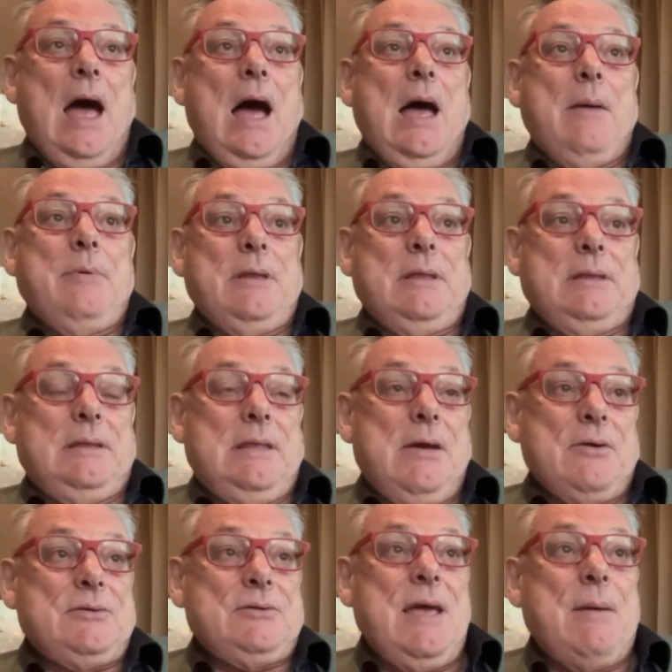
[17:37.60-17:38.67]
I mean,
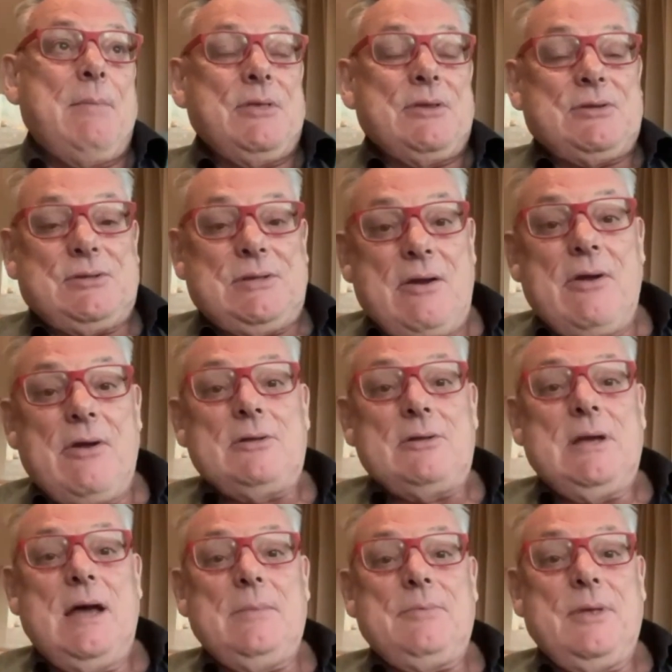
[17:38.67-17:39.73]
there are some of the
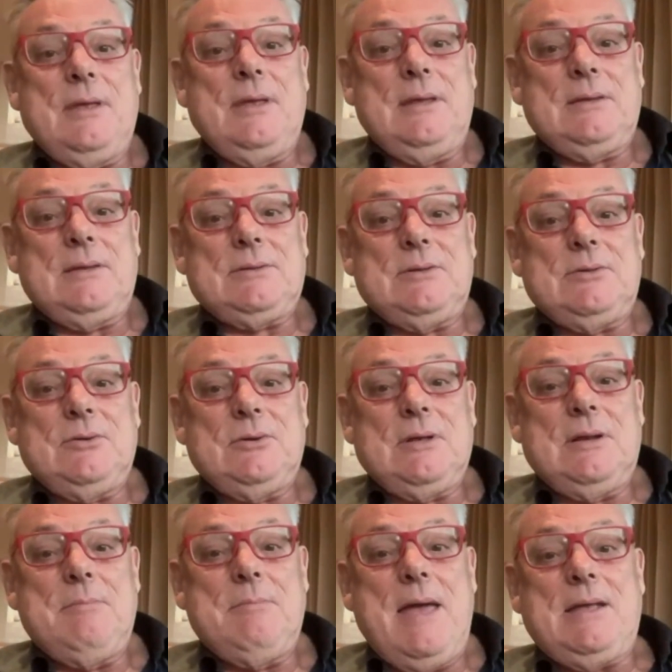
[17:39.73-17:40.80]
stereotype things that you
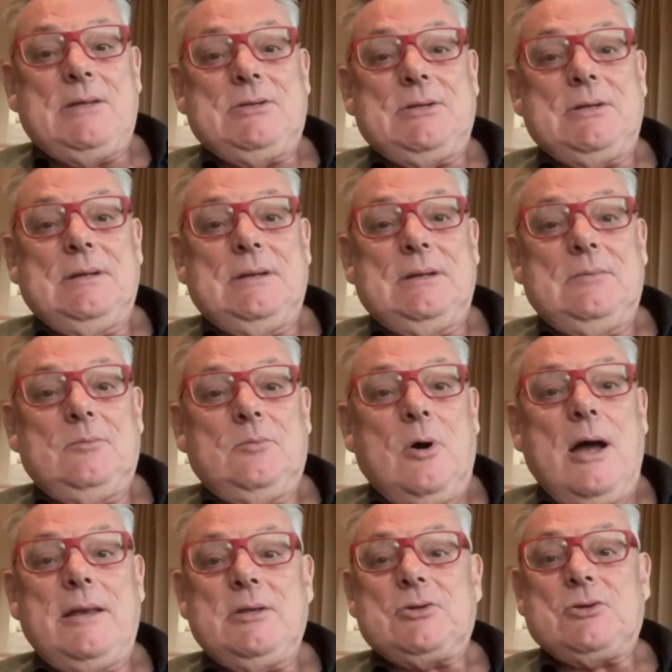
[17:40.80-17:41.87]
can imagine in
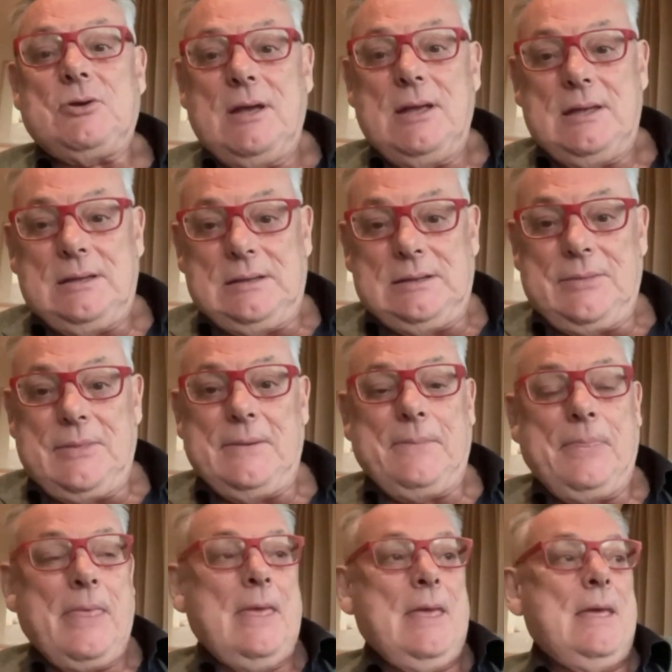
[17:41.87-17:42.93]
white Australia, the